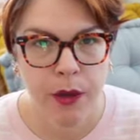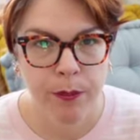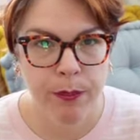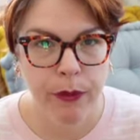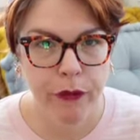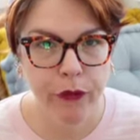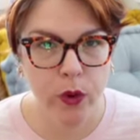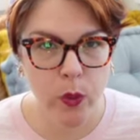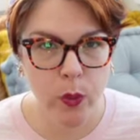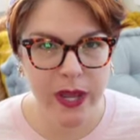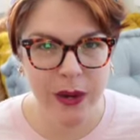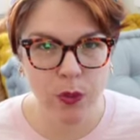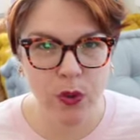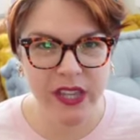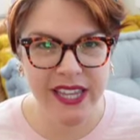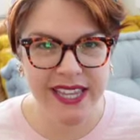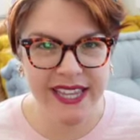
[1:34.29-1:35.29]
Before we
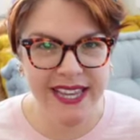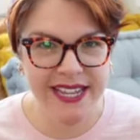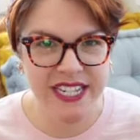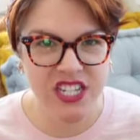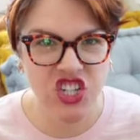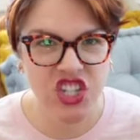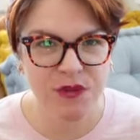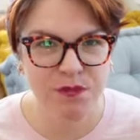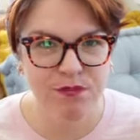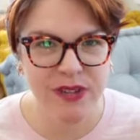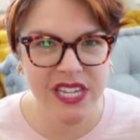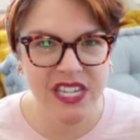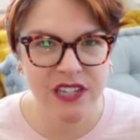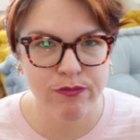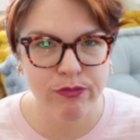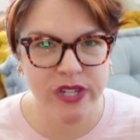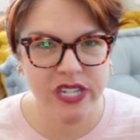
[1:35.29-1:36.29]
really get into the
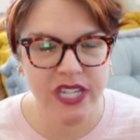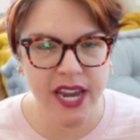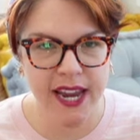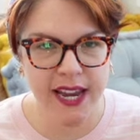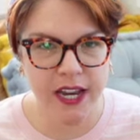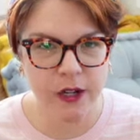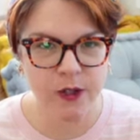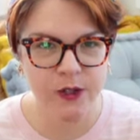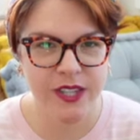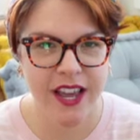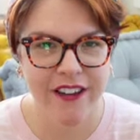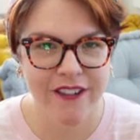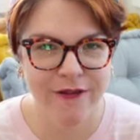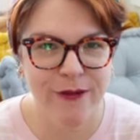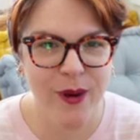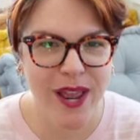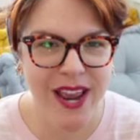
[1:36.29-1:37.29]
meat and potatoes of
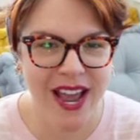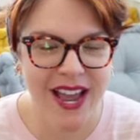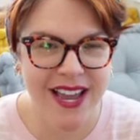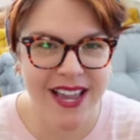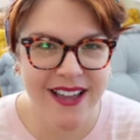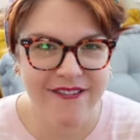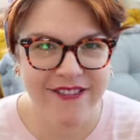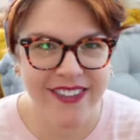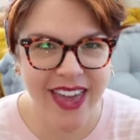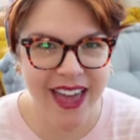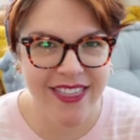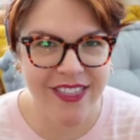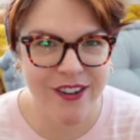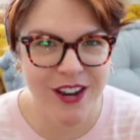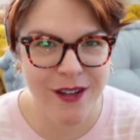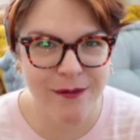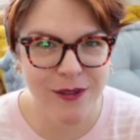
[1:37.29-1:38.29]
what I have
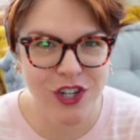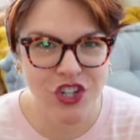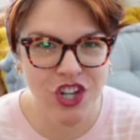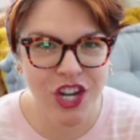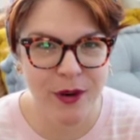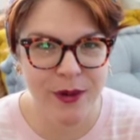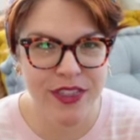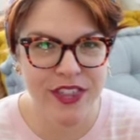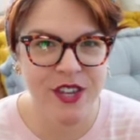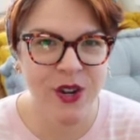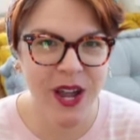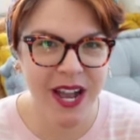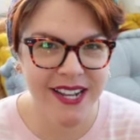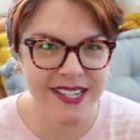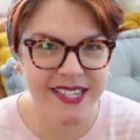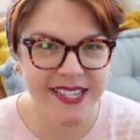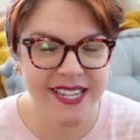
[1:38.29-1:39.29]
gathered up to share with you
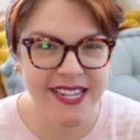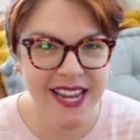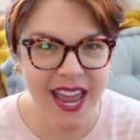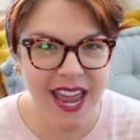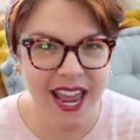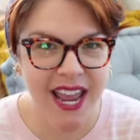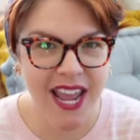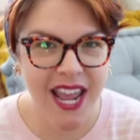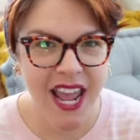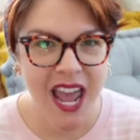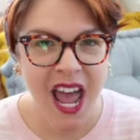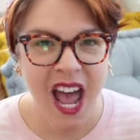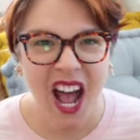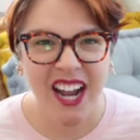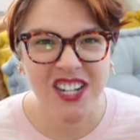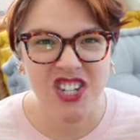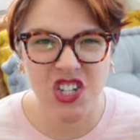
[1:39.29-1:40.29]
guys today,
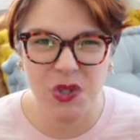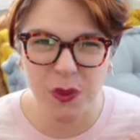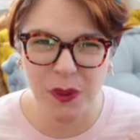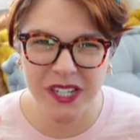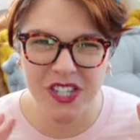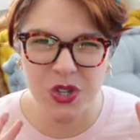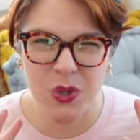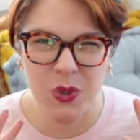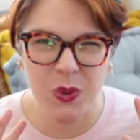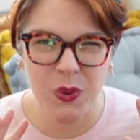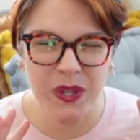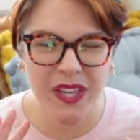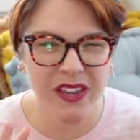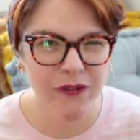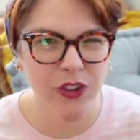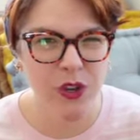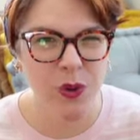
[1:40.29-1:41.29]
I just want to
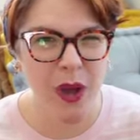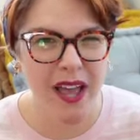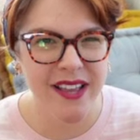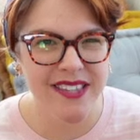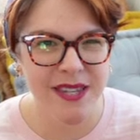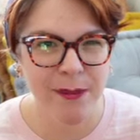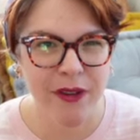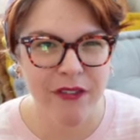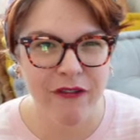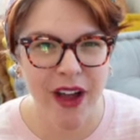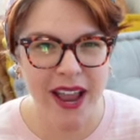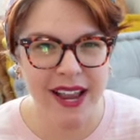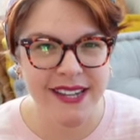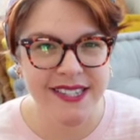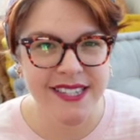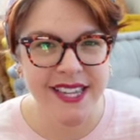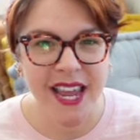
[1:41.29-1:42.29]
give you some
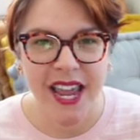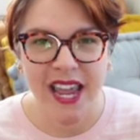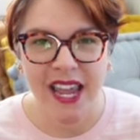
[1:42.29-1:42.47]
advice.